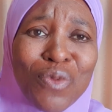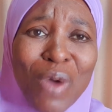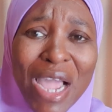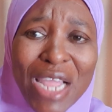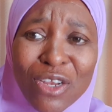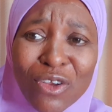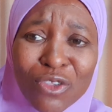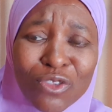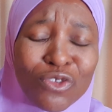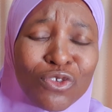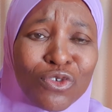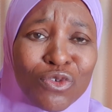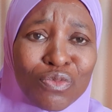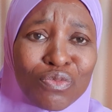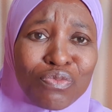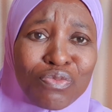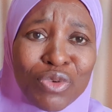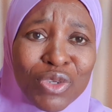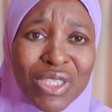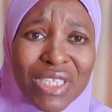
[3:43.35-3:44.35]
Why don't you
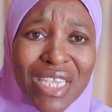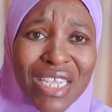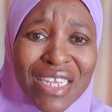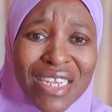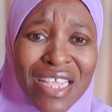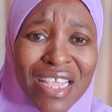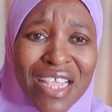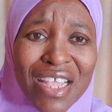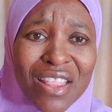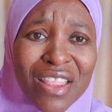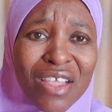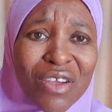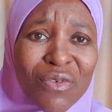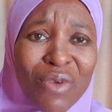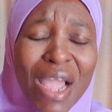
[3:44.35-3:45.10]
put in the